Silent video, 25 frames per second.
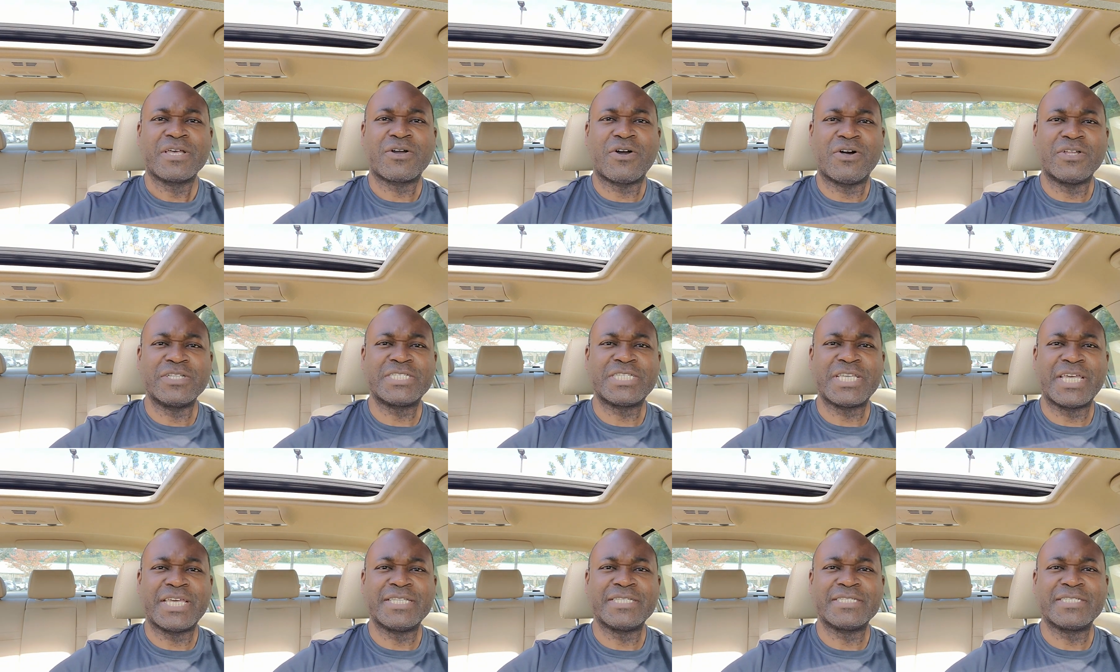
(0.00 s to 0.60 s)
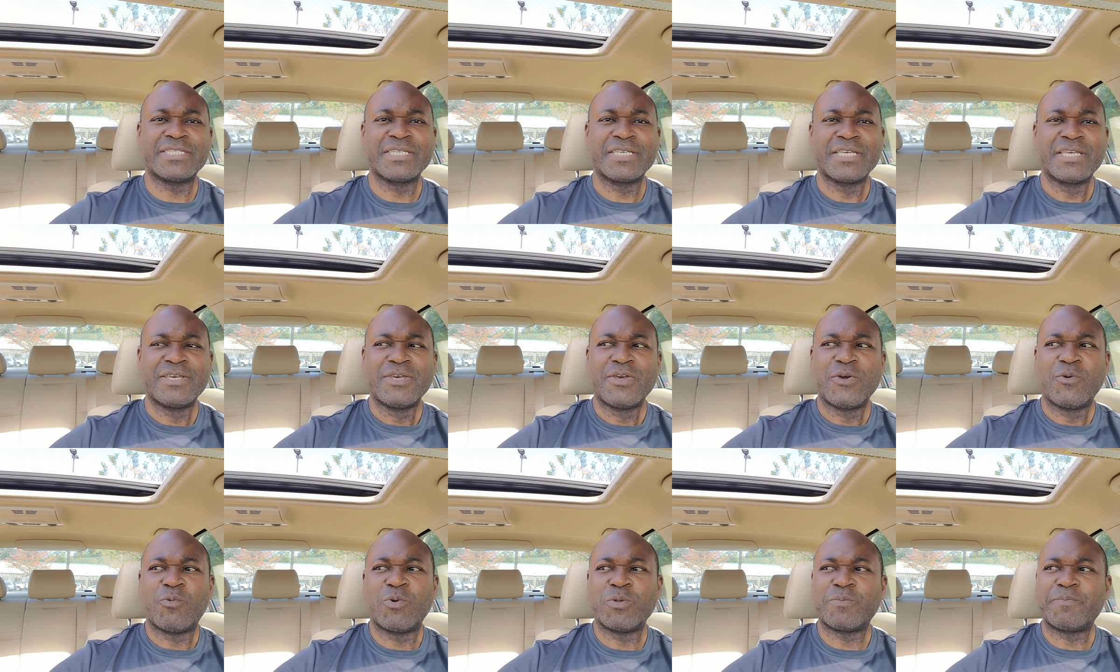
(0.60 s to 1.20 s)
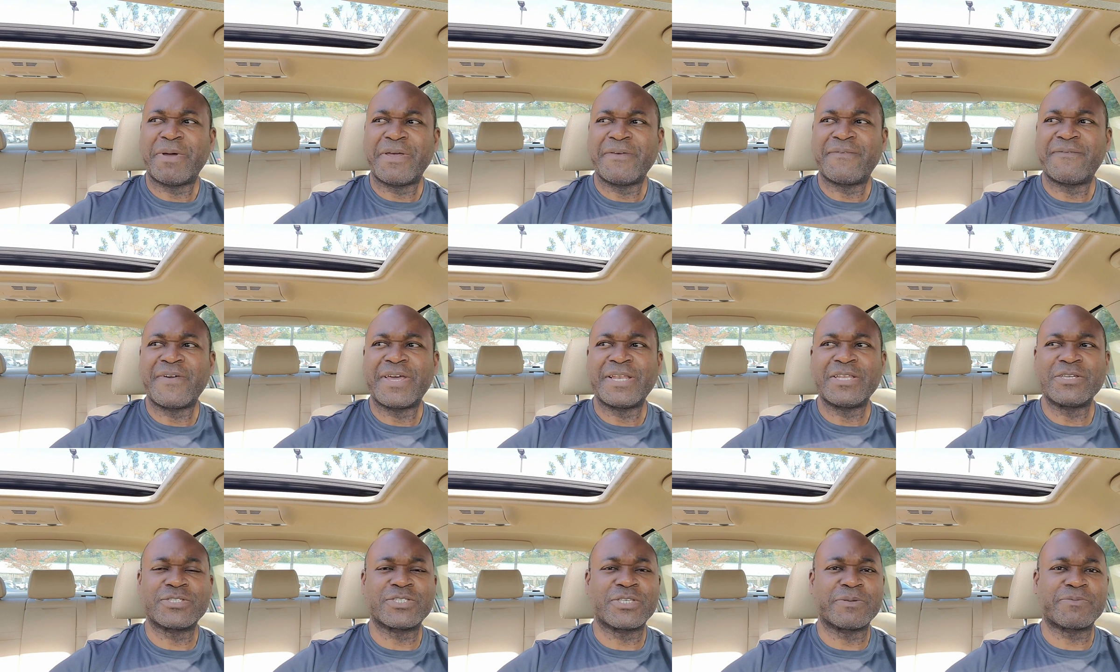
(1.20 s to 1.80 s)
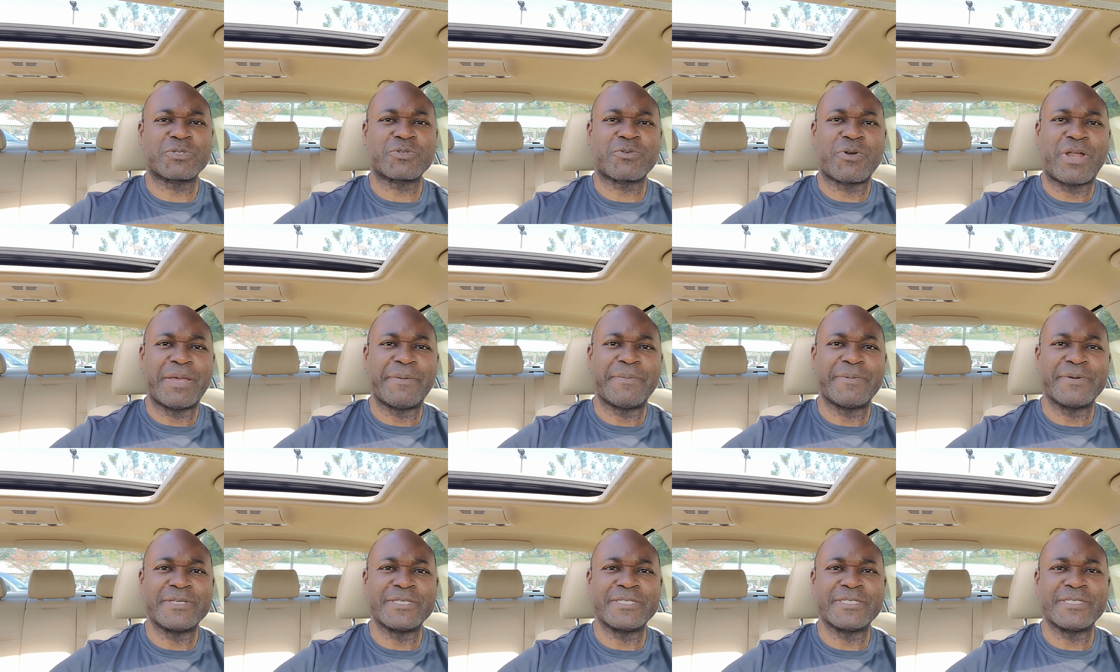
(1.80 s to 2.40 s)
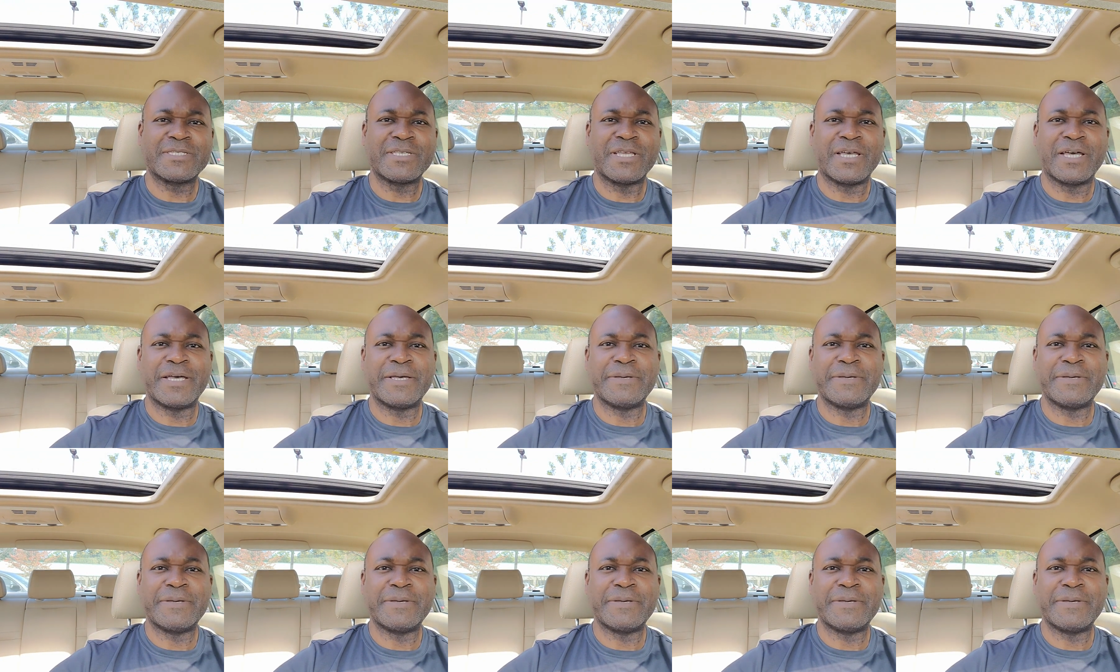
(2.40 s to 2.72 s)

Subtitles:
content with my fellow subscribers